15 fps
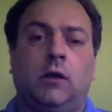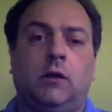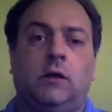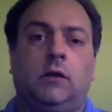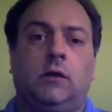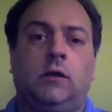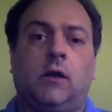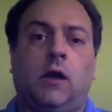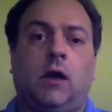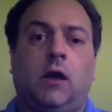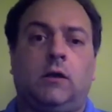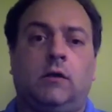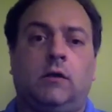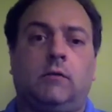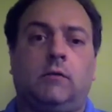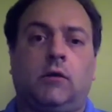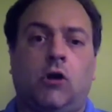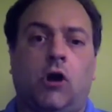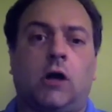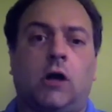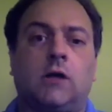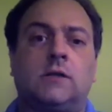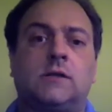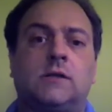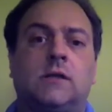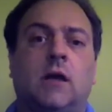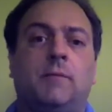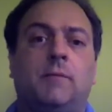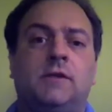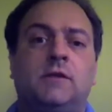the, uh, the, the caucus
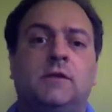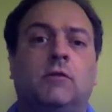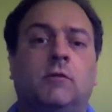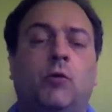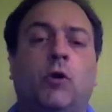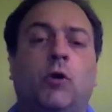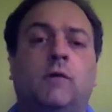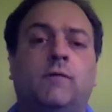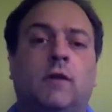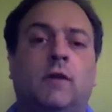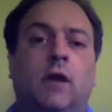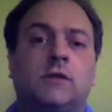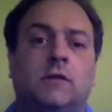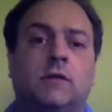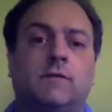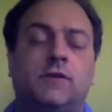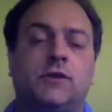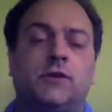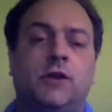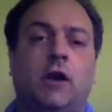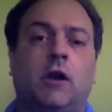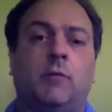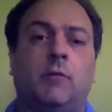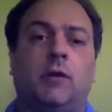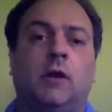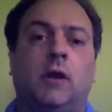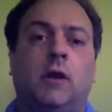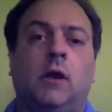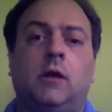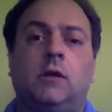up until the point of the election of the chair. But
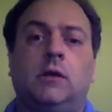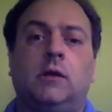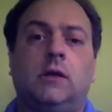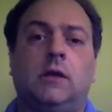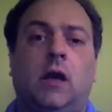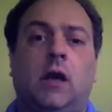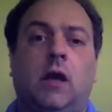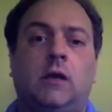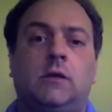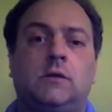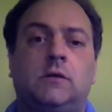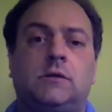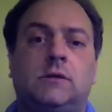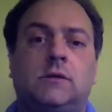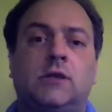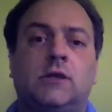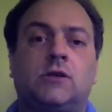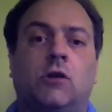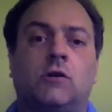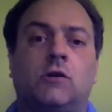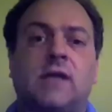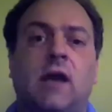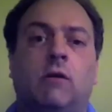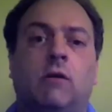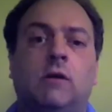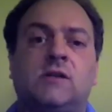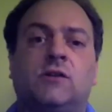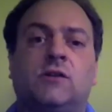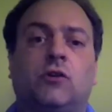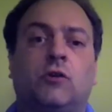the uh, St. Charles
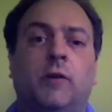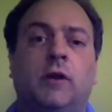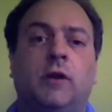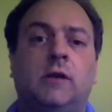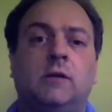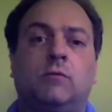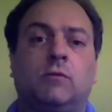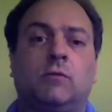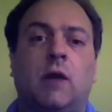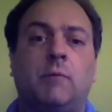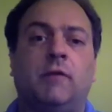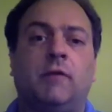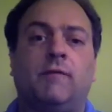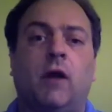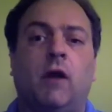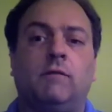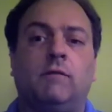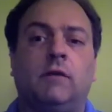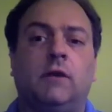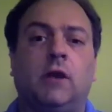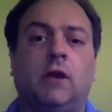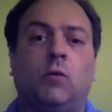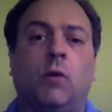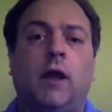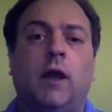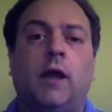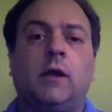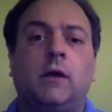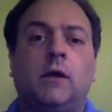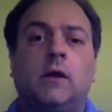County Central Committee will not be involved in any
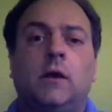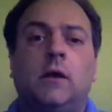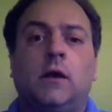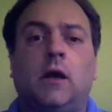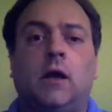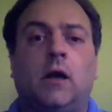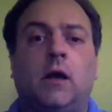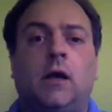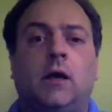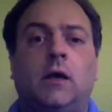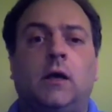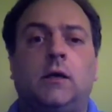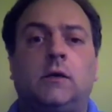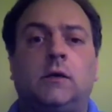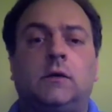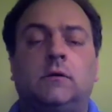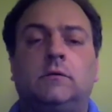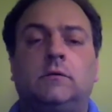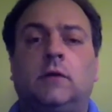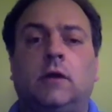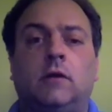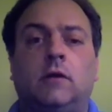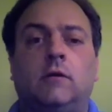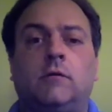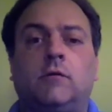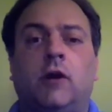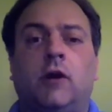way. Uh, their